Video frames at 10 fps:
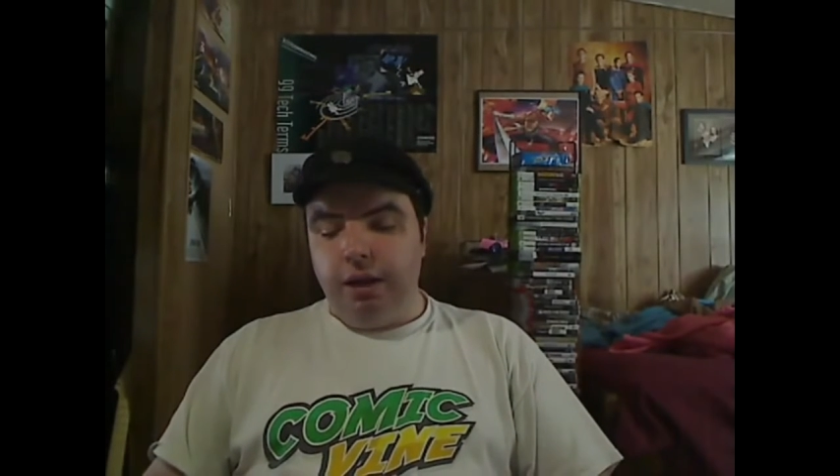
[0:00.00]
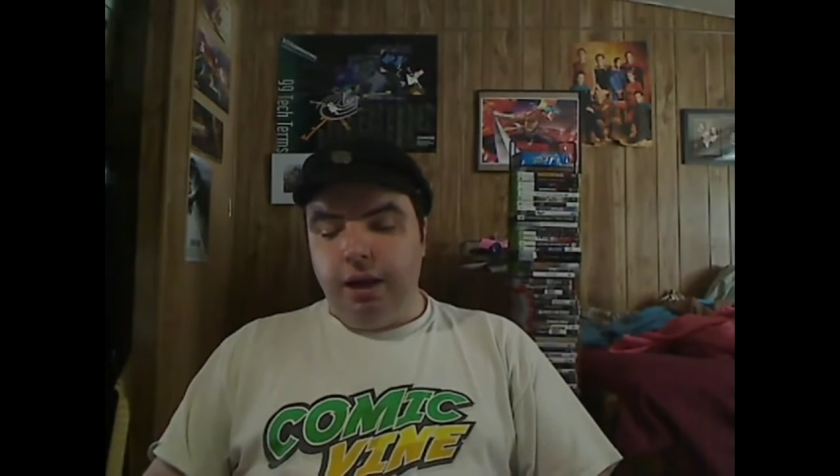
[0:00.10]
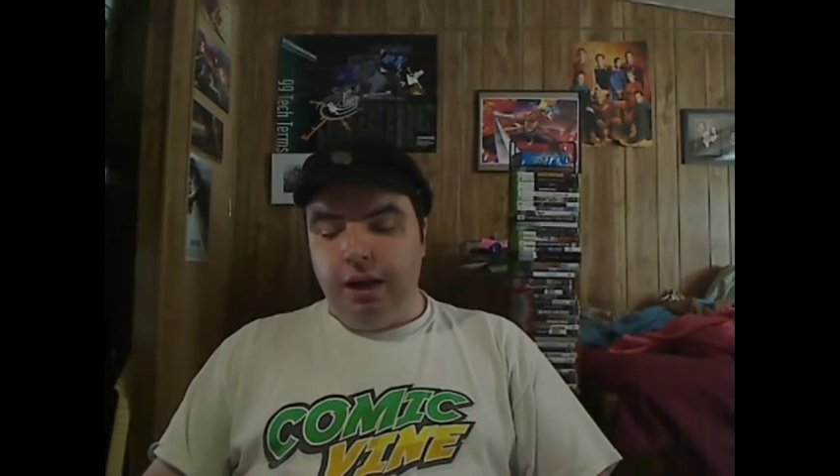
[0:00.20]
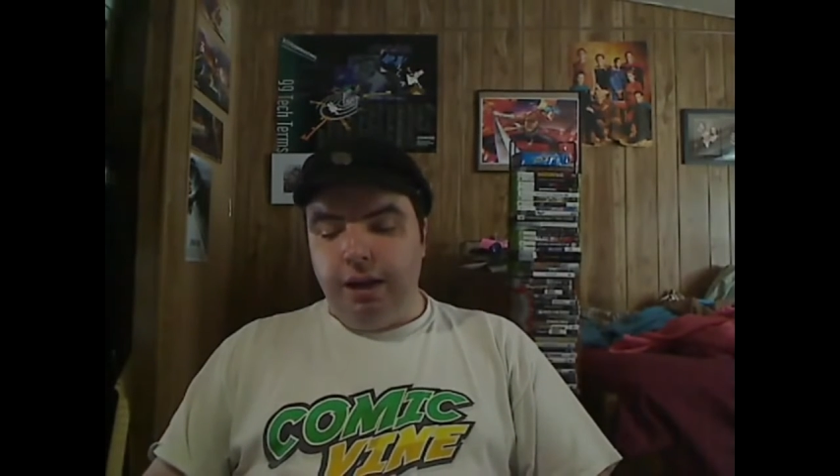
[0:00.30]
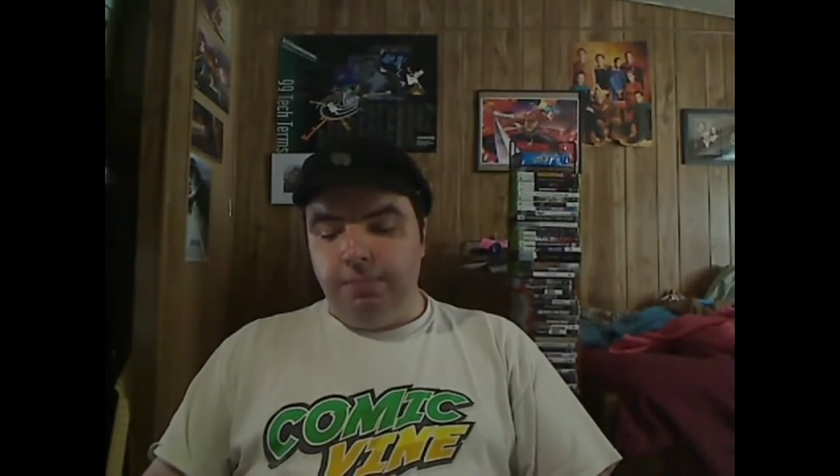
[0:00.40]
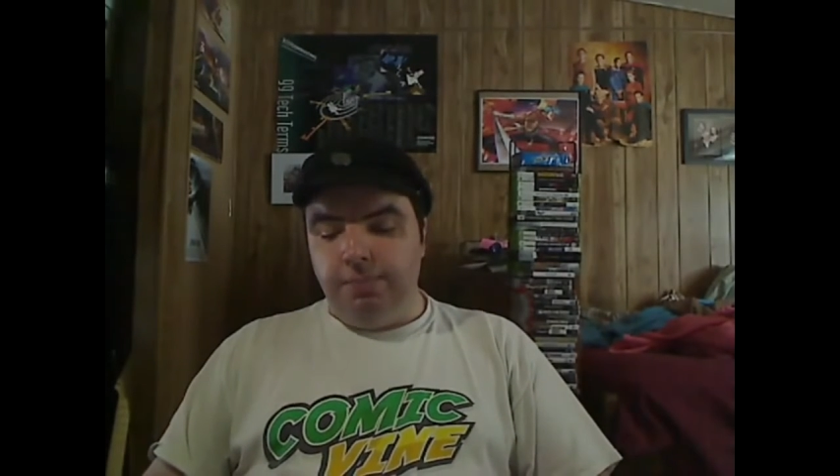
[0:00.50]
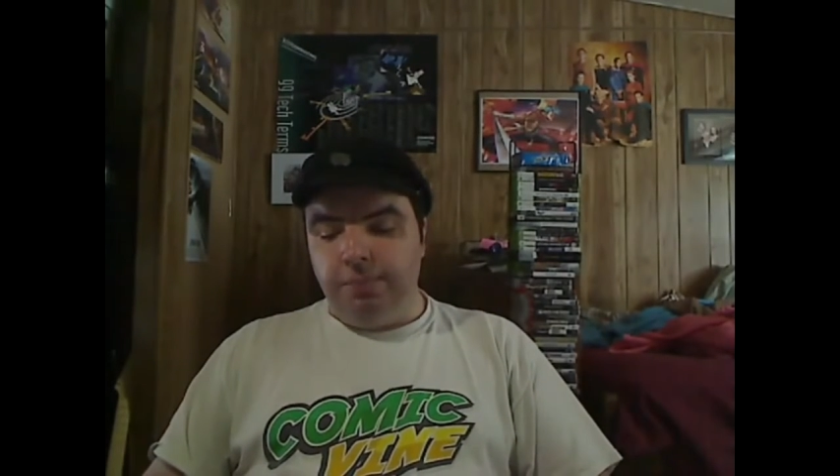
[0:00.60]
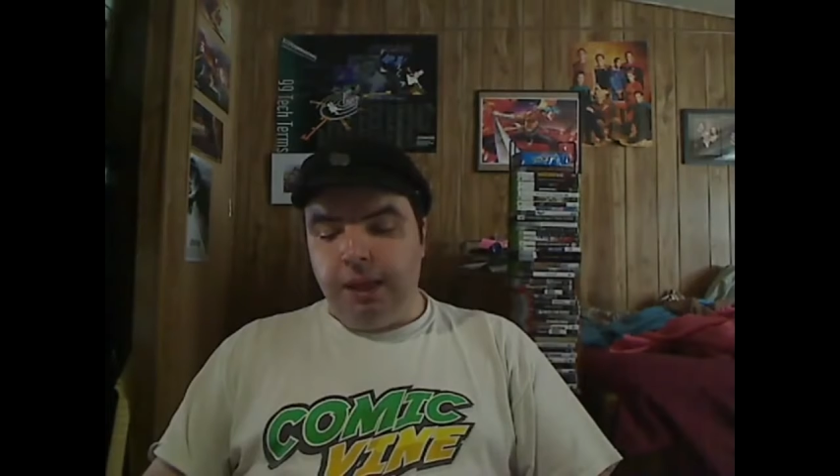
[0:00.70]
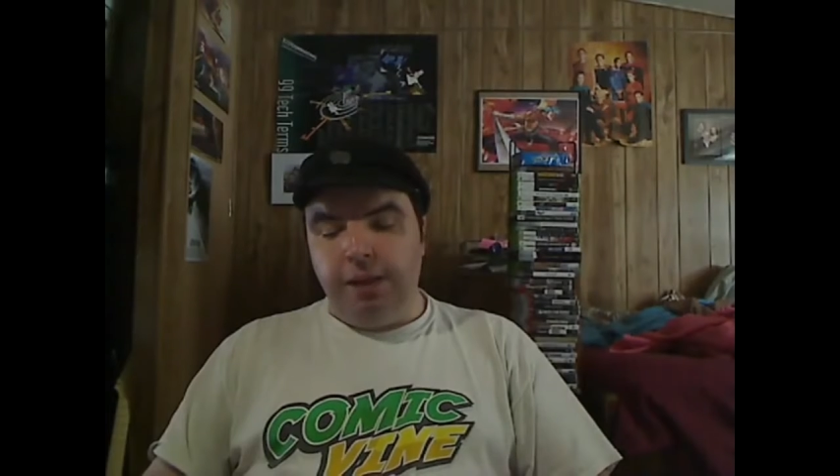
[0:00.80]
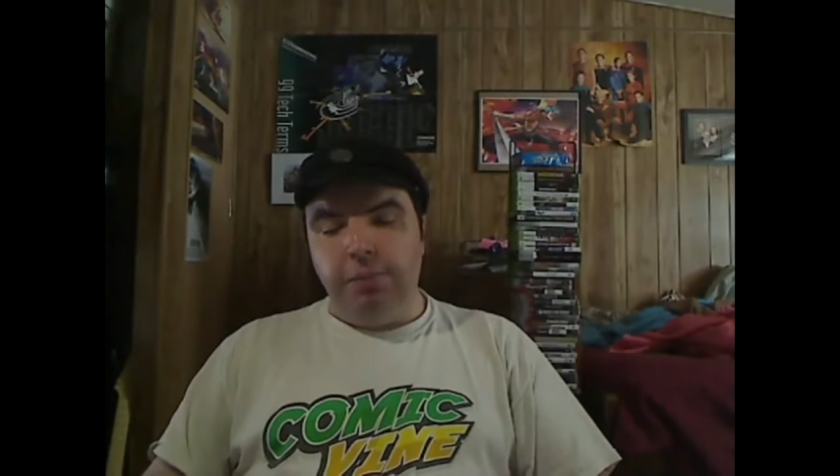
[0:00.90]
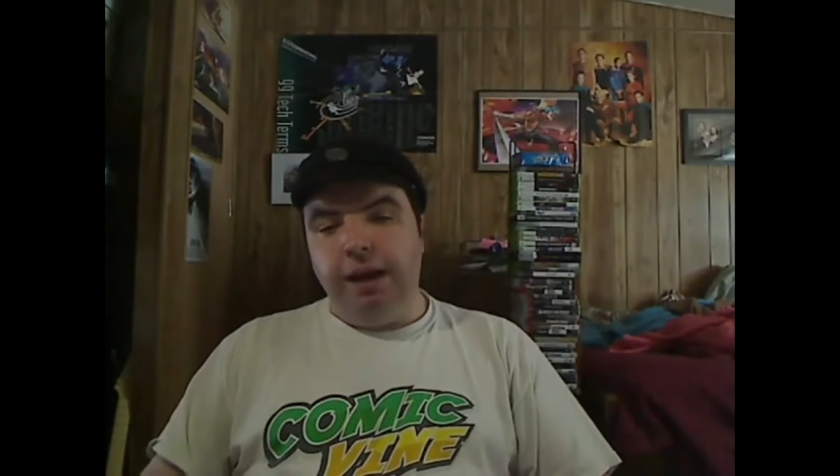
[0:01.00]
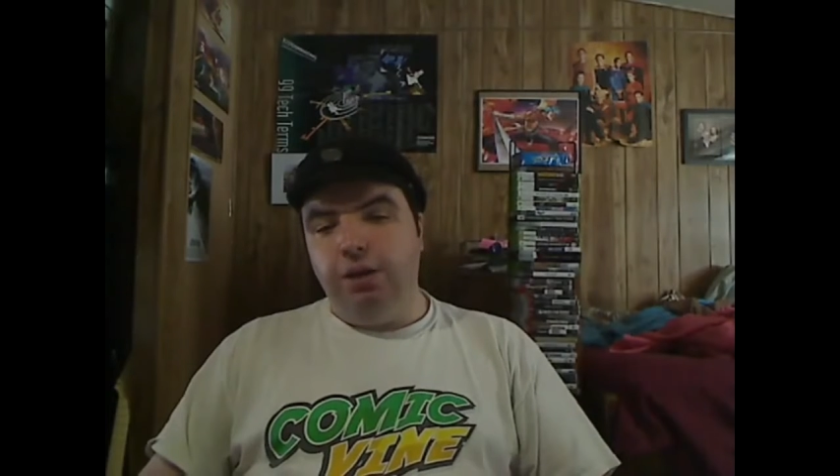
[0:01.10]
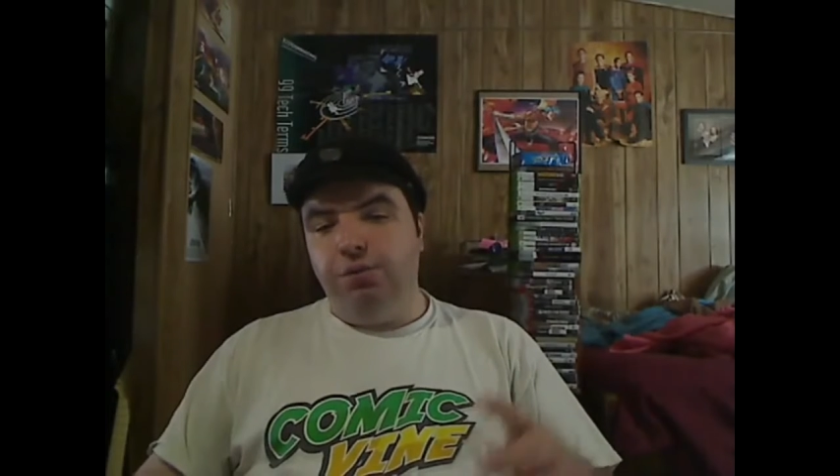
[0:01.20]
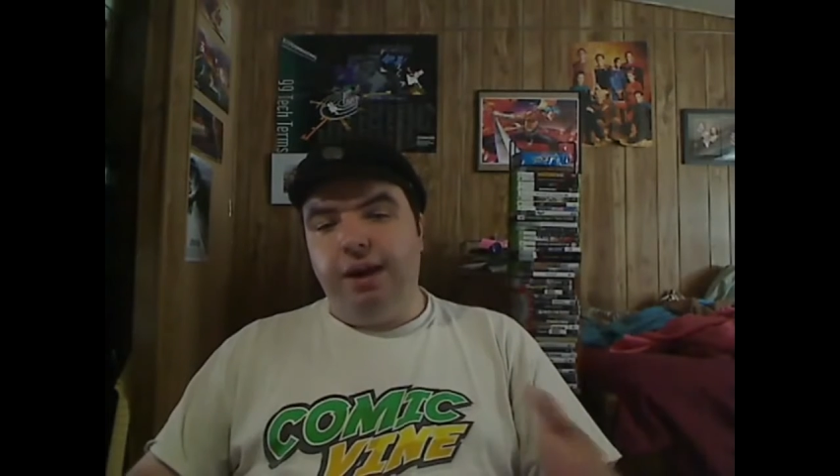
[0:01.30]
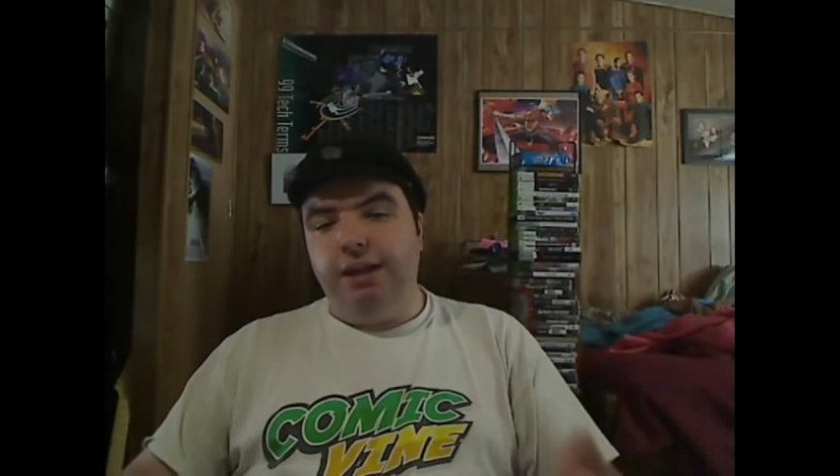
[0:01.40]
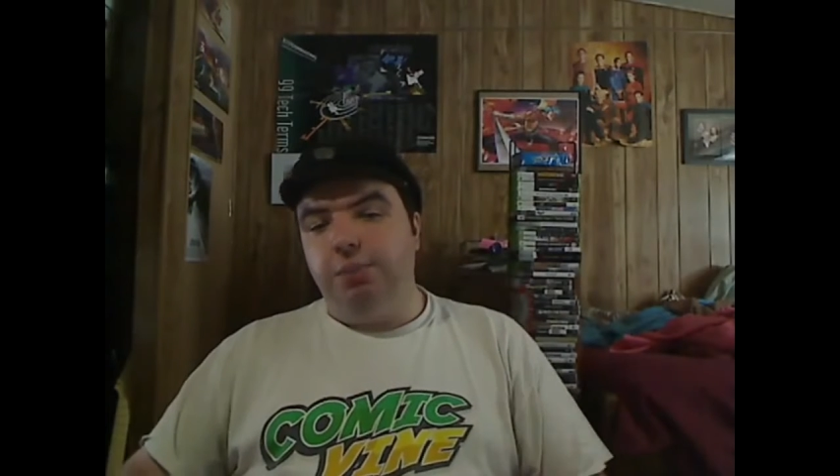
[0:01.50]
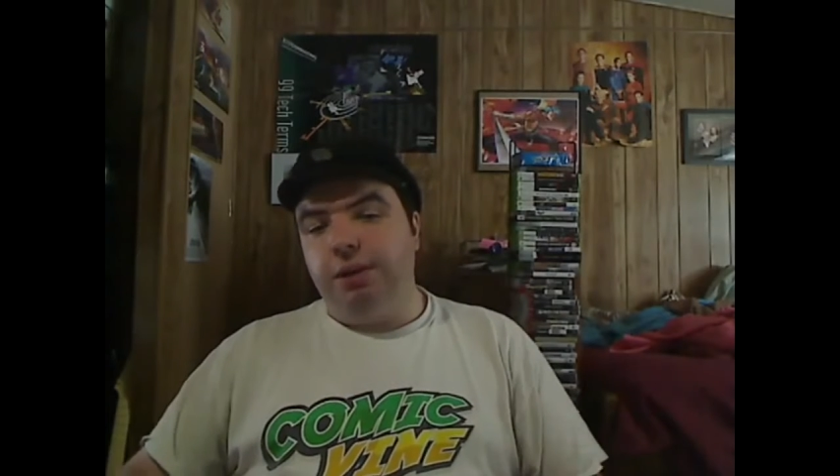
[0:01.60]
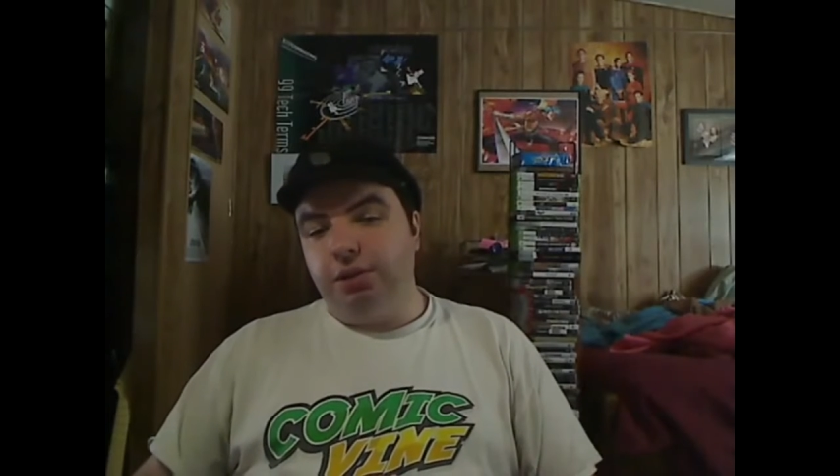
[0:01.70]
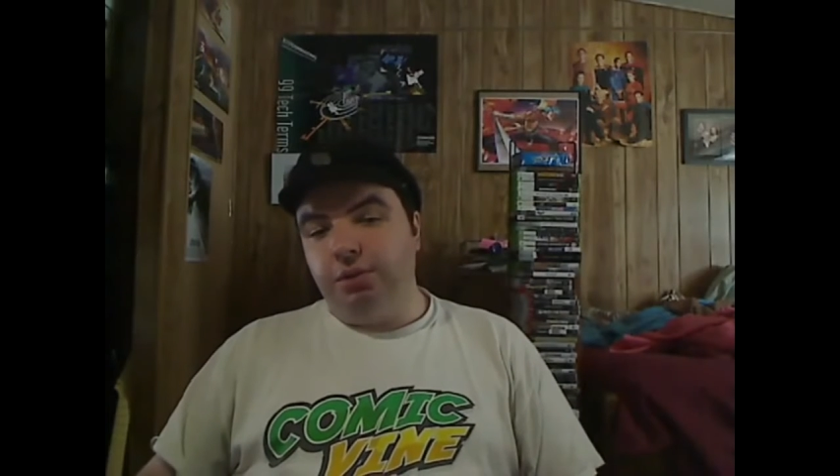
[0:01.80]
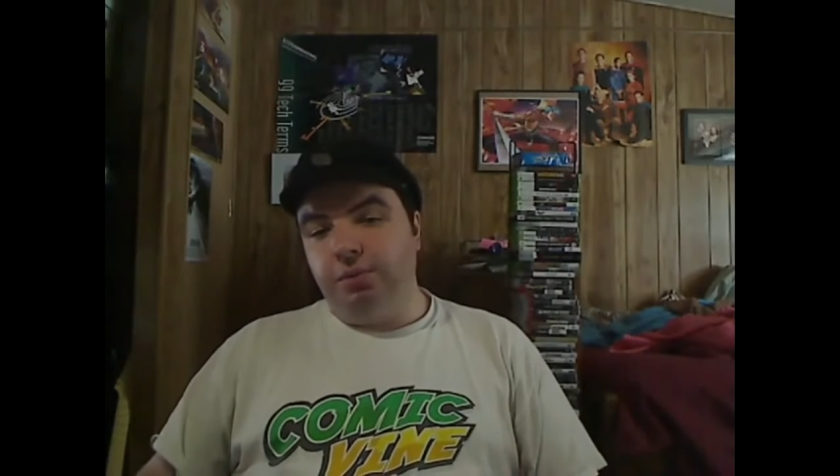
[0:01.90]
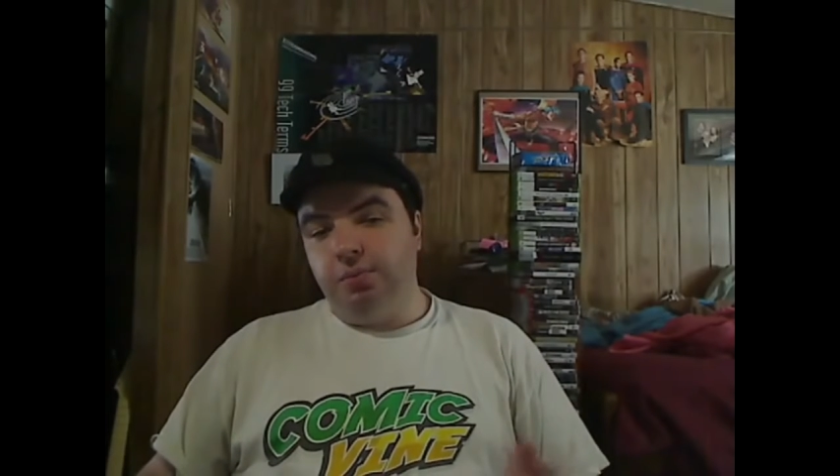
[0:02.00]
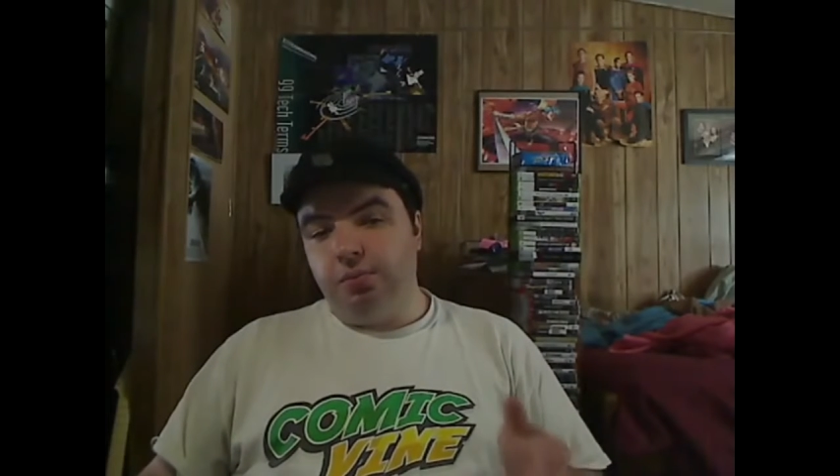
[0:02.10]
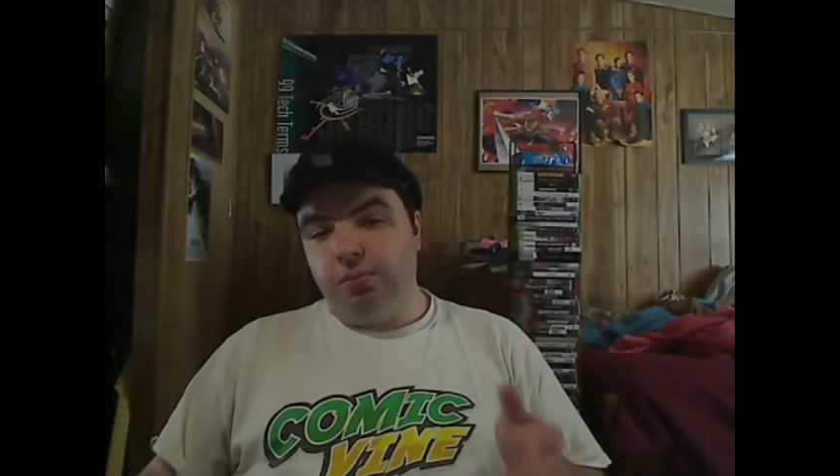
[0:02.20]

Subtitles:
And Michael Fassbender